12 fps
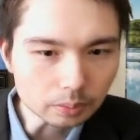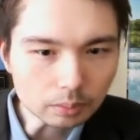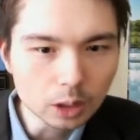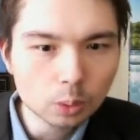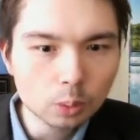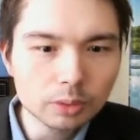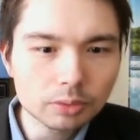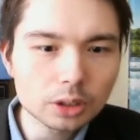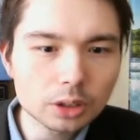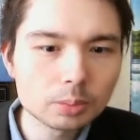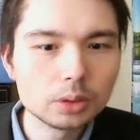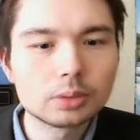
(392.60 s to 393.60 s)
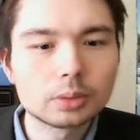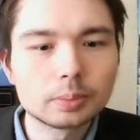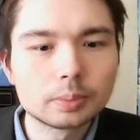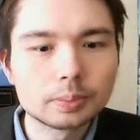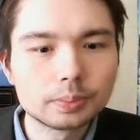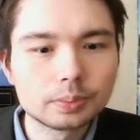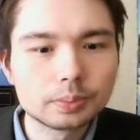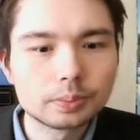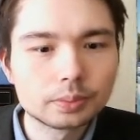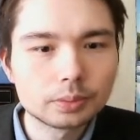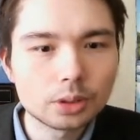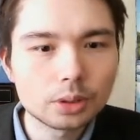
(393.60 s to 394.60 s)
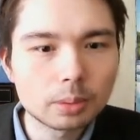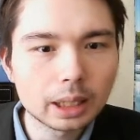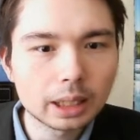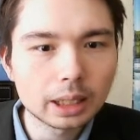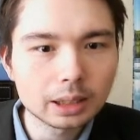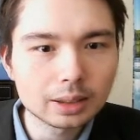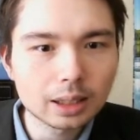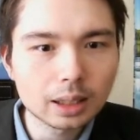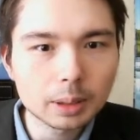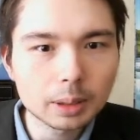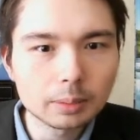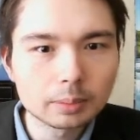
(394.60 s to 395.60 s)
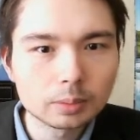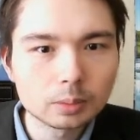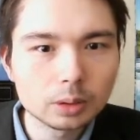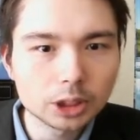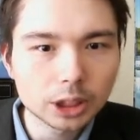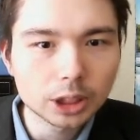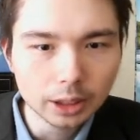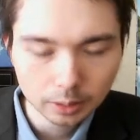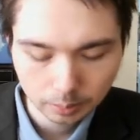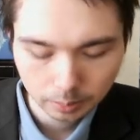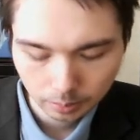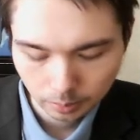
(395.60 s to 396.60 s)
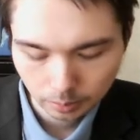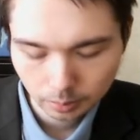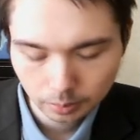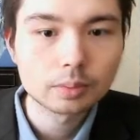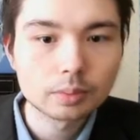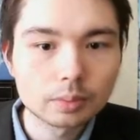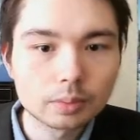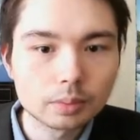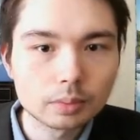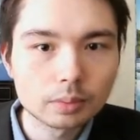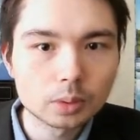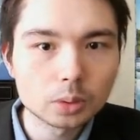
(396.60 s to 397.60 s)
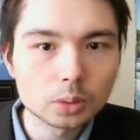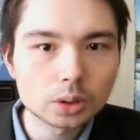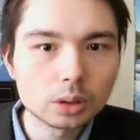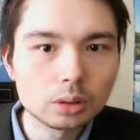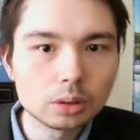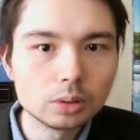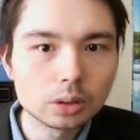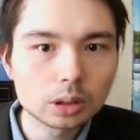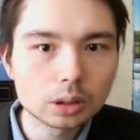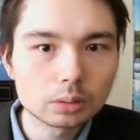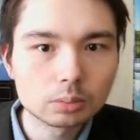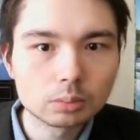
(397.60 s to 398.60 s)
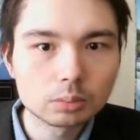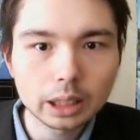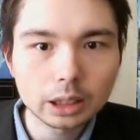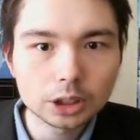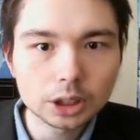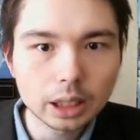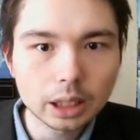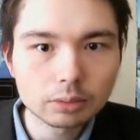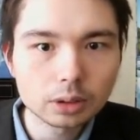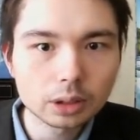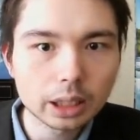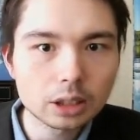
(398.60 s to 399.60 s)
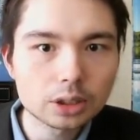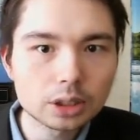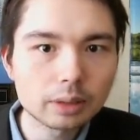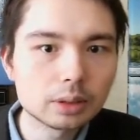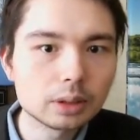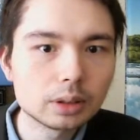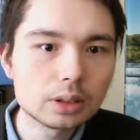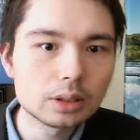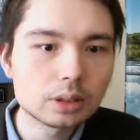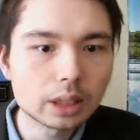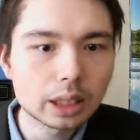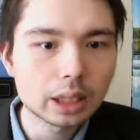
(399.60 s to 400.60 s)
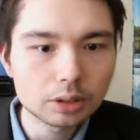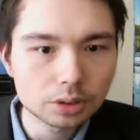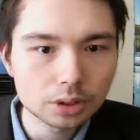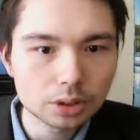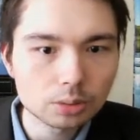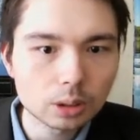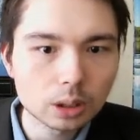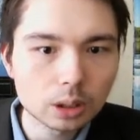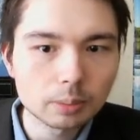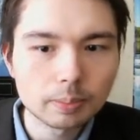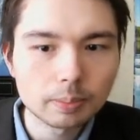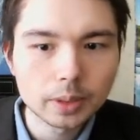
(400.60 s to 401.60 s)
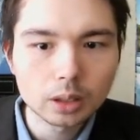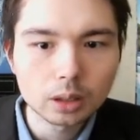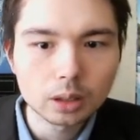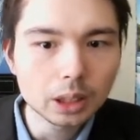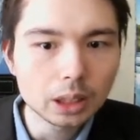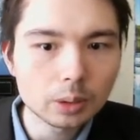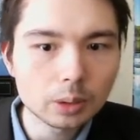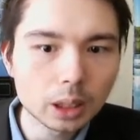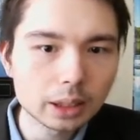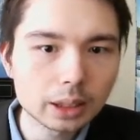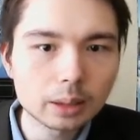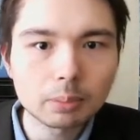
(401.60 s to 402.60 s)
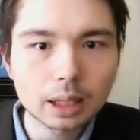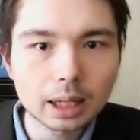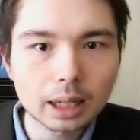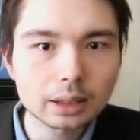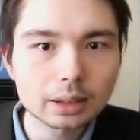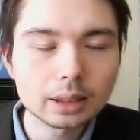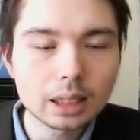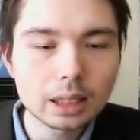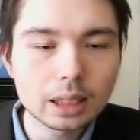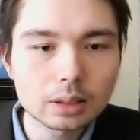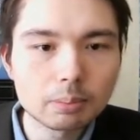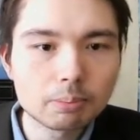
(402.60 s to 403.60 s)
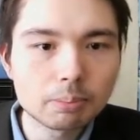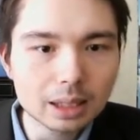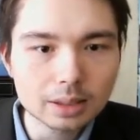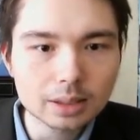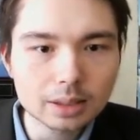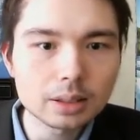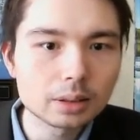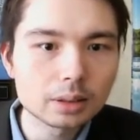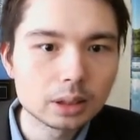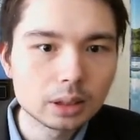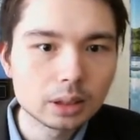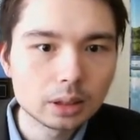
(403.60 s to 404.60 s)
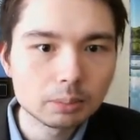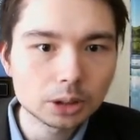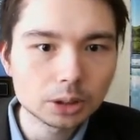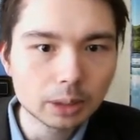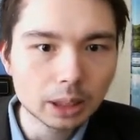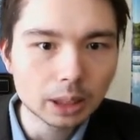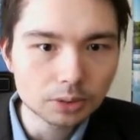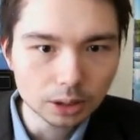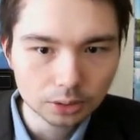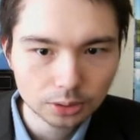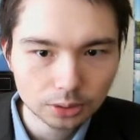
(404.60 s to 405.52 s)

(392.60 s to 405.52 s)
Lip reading: With this move, you're planning to come in with check. Also, rook h8, rook h7 is dangerous as well. Queen e1 and black is busted. Bishop f6.